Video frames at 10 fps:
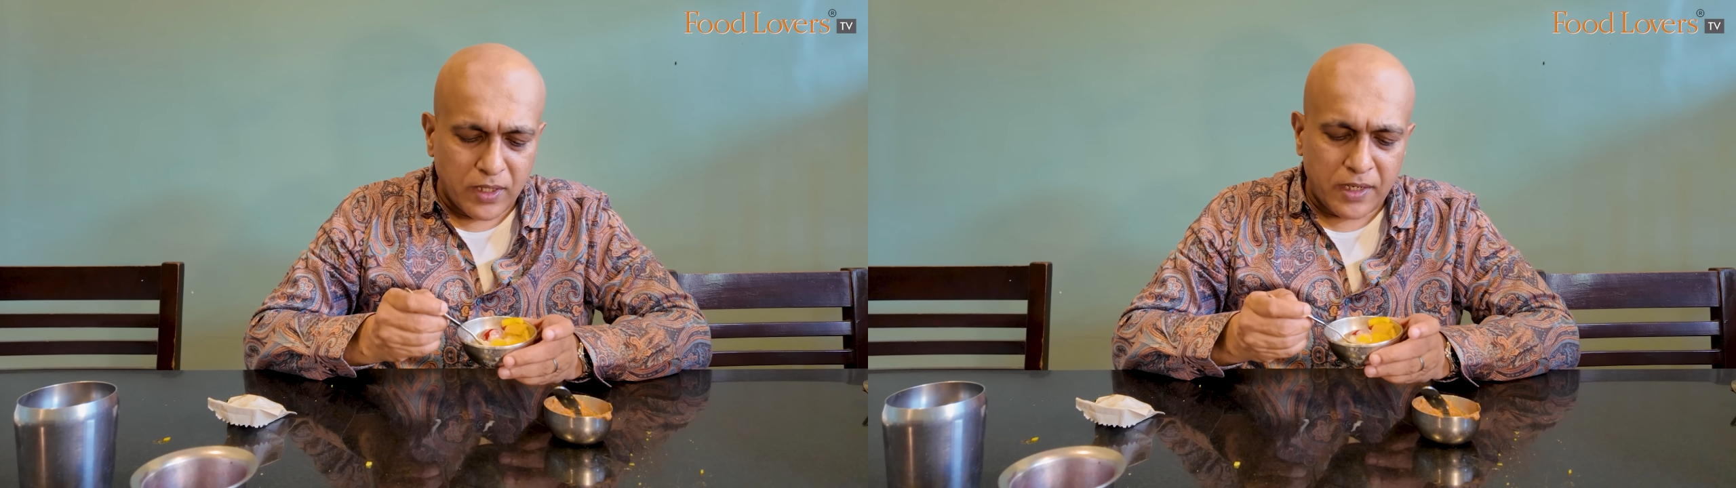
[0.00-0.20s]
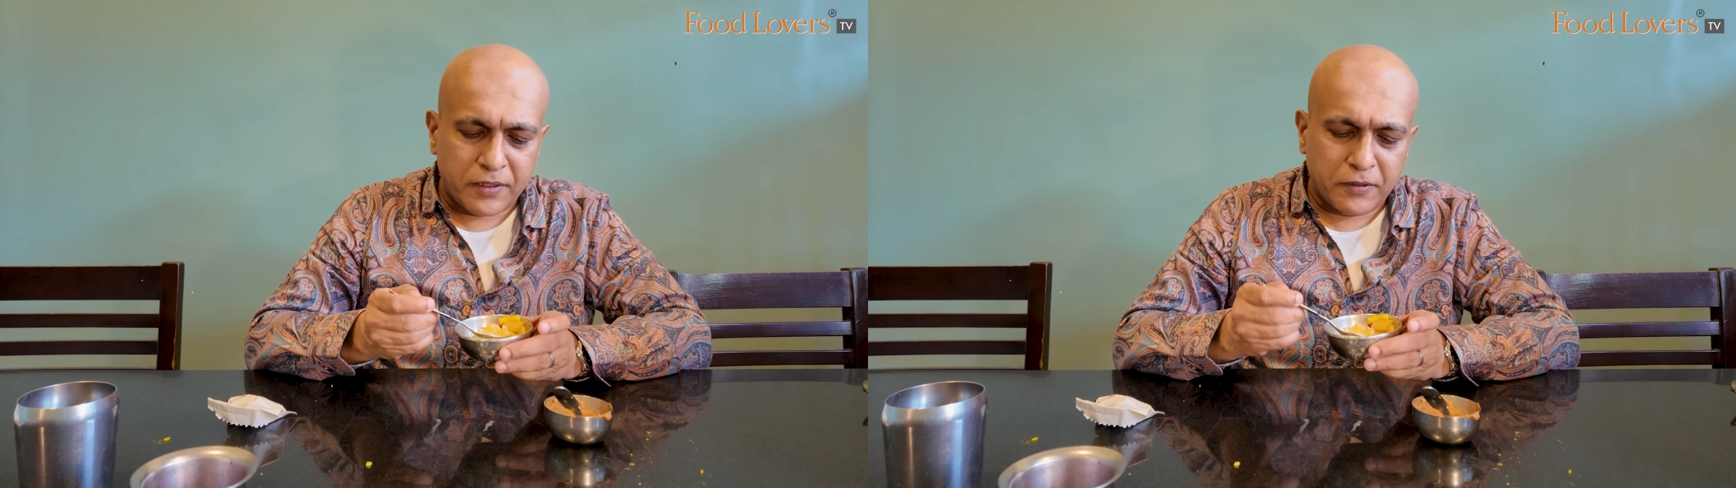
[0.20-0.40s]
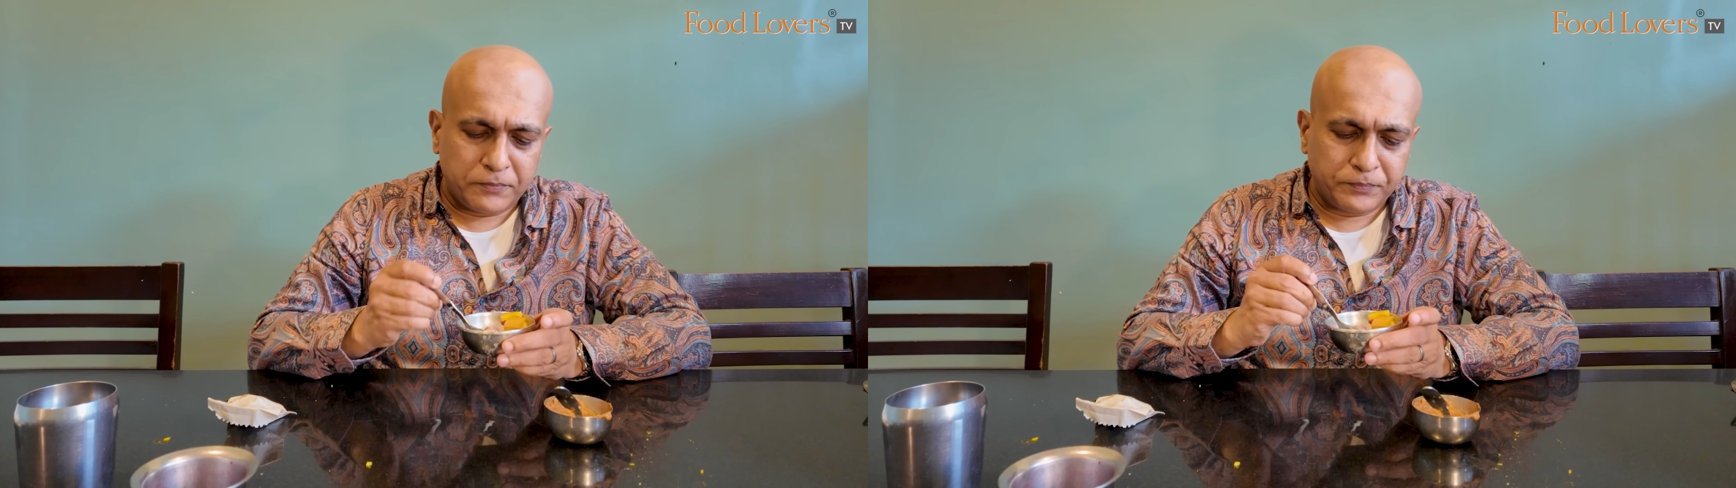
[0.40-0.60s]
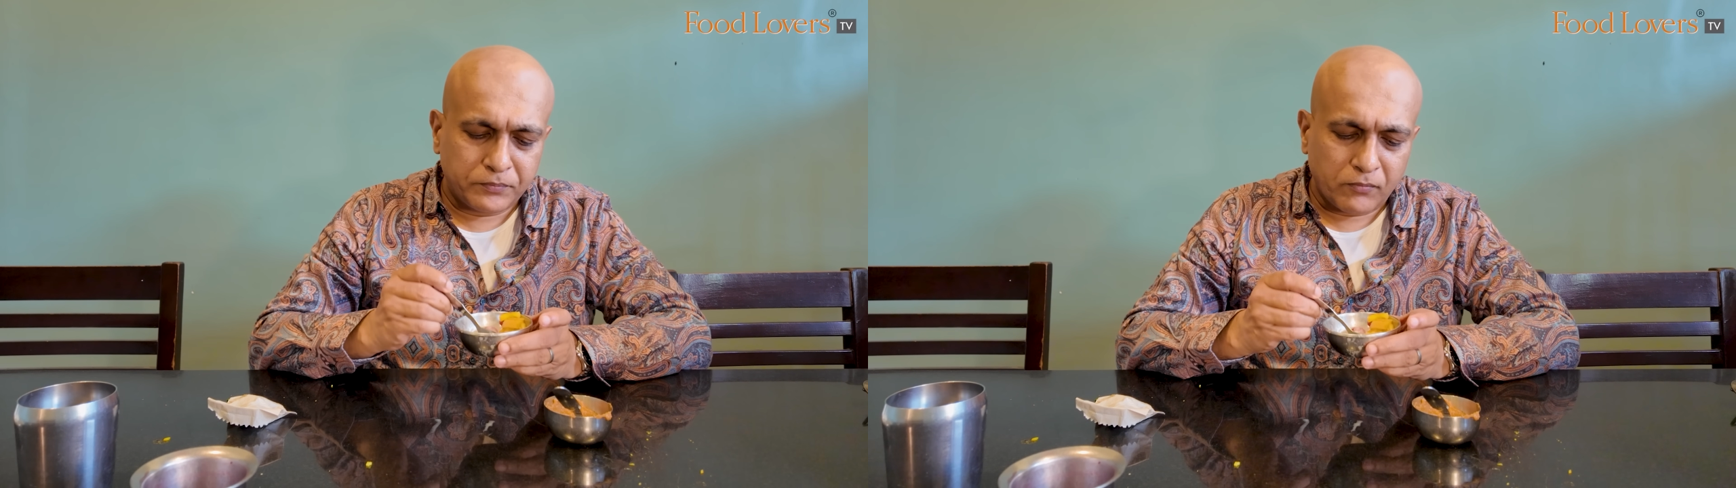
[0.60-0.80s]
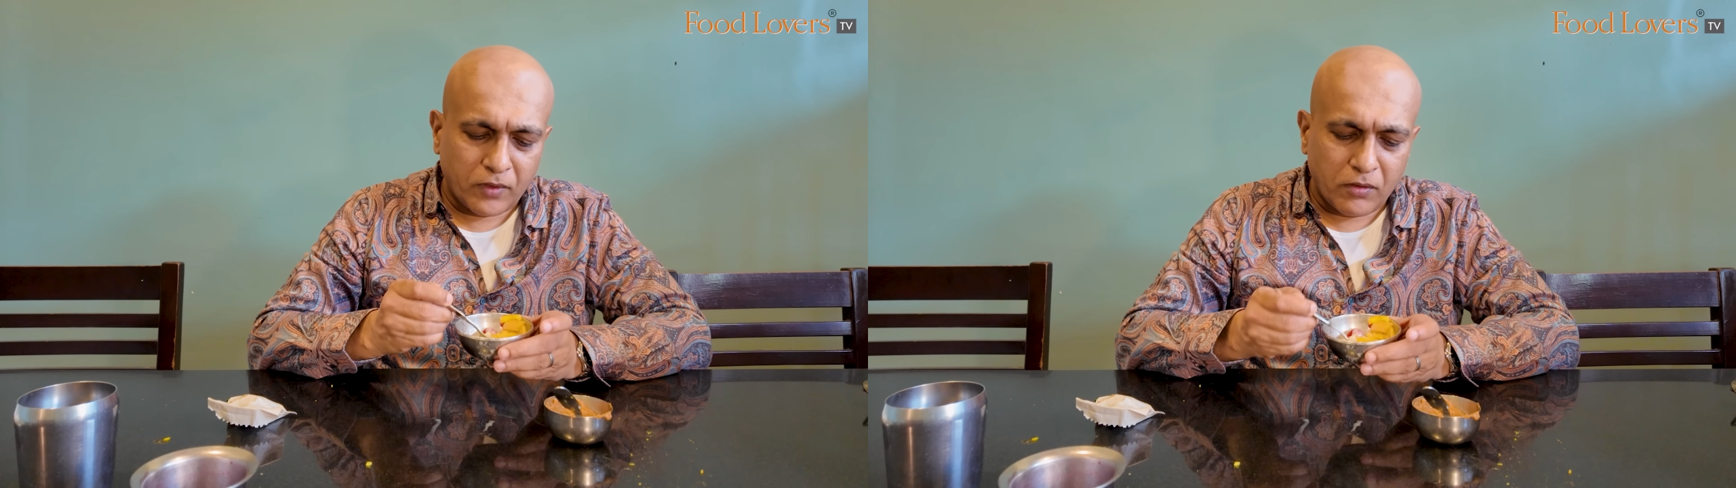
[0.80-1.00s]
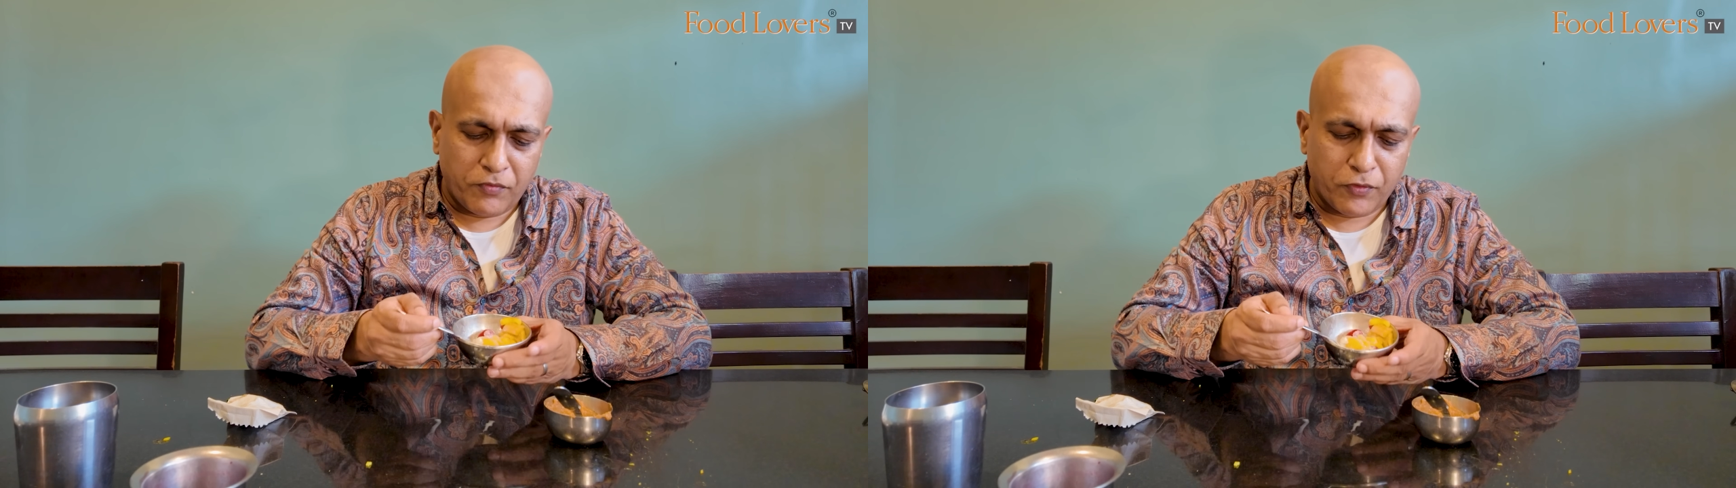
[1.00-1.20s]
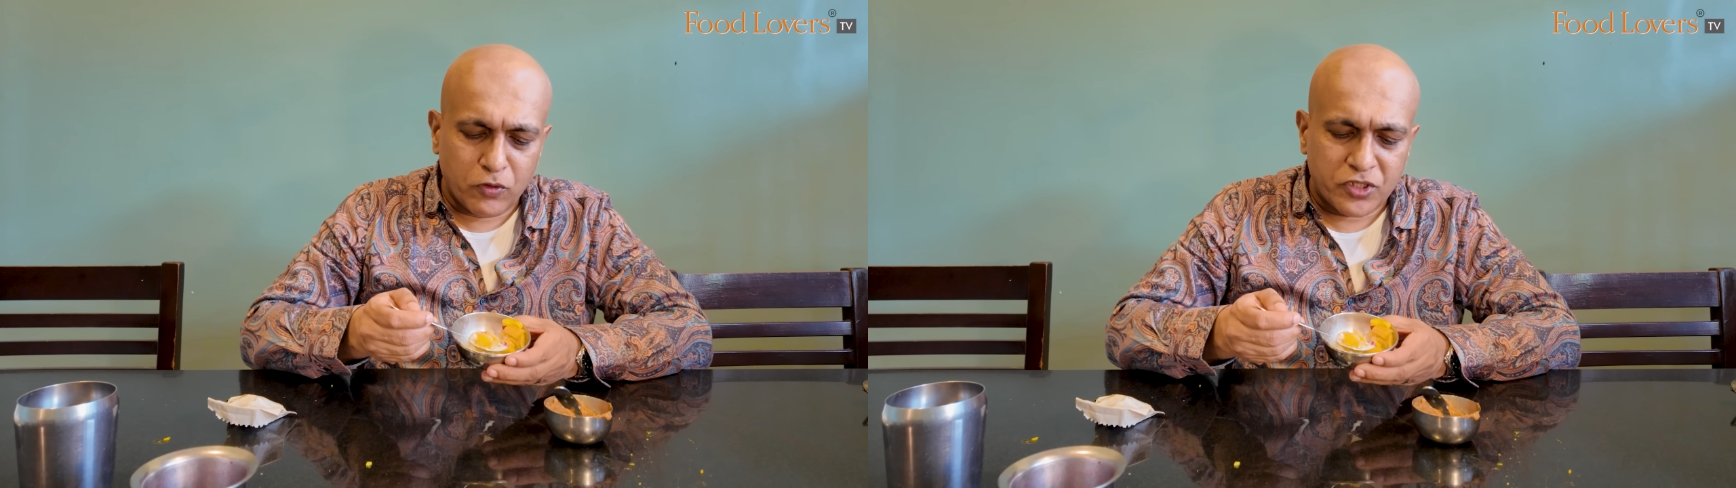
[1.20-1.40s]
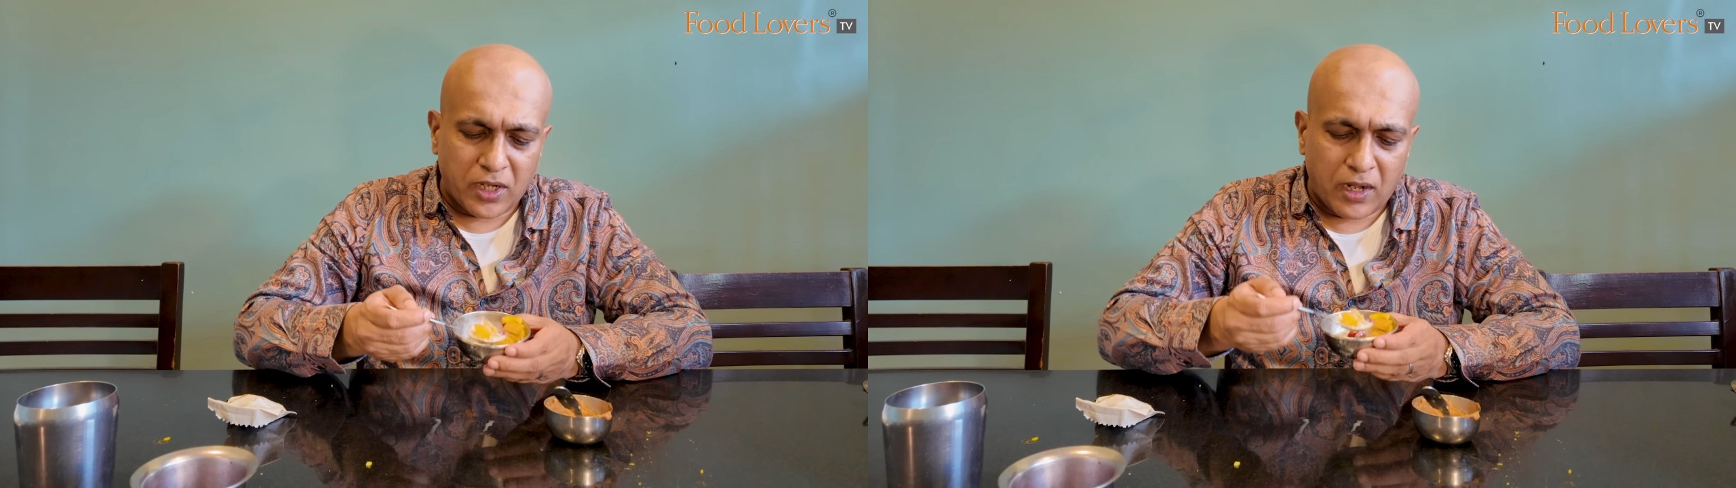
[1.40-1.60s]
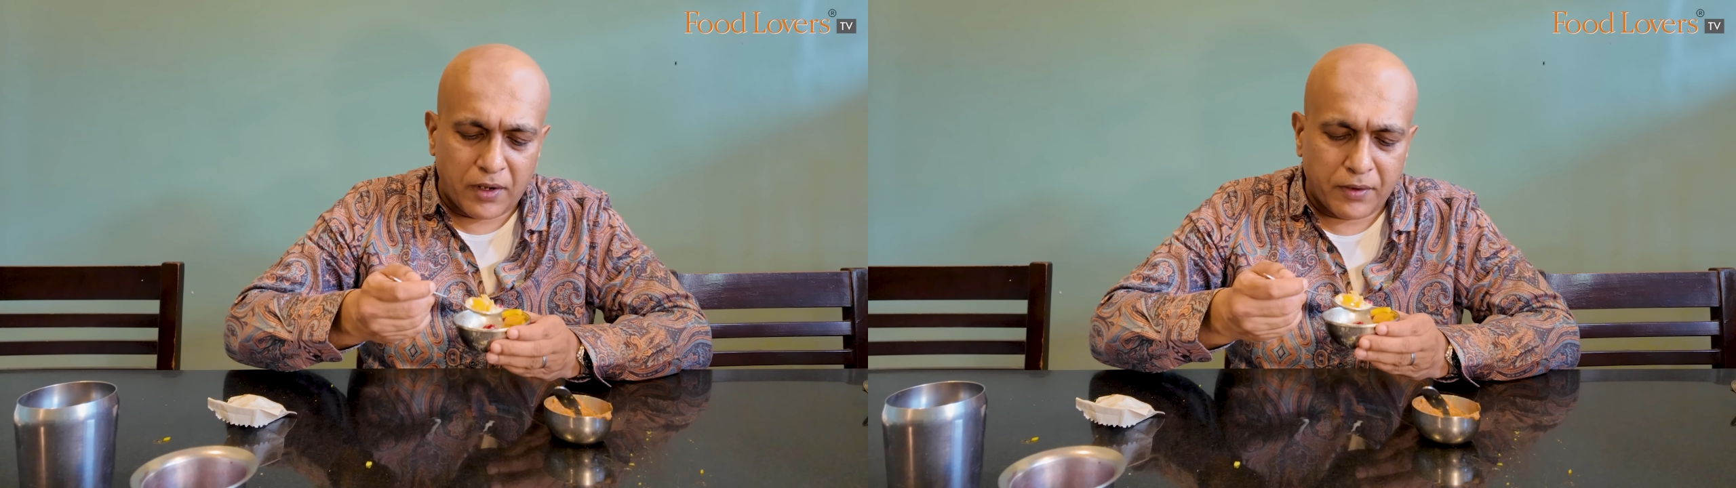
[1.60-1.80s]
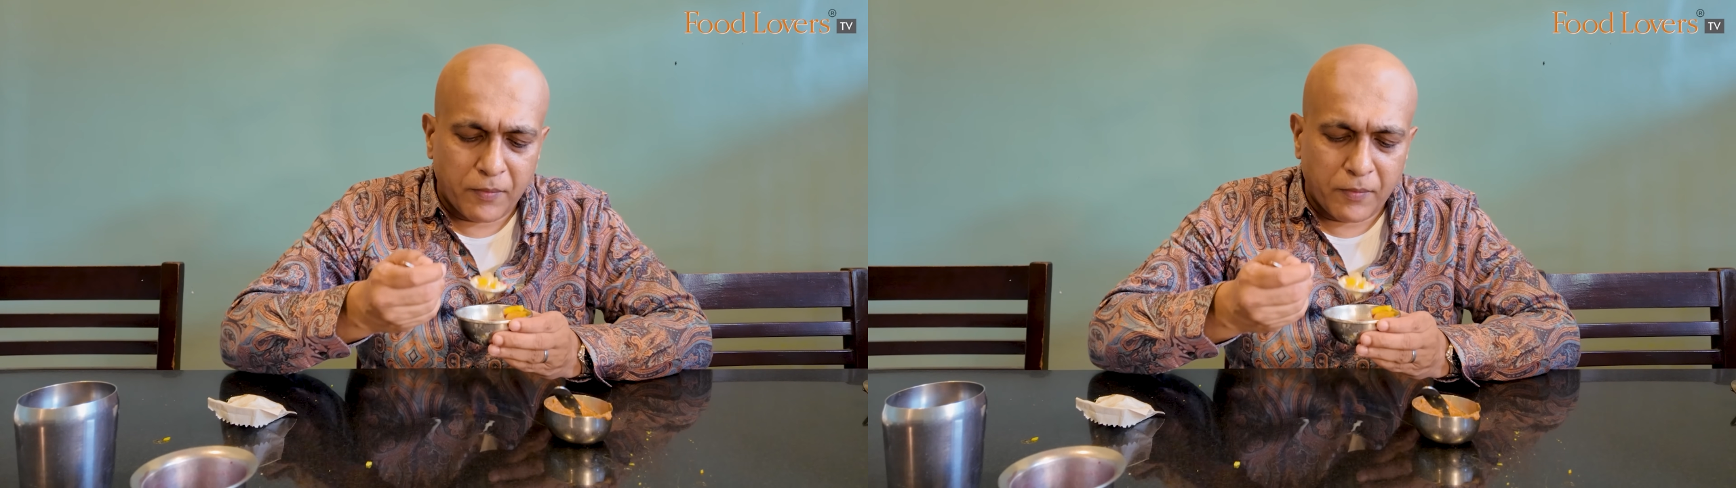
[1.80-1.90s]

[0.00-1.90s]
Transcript: that fruit salad.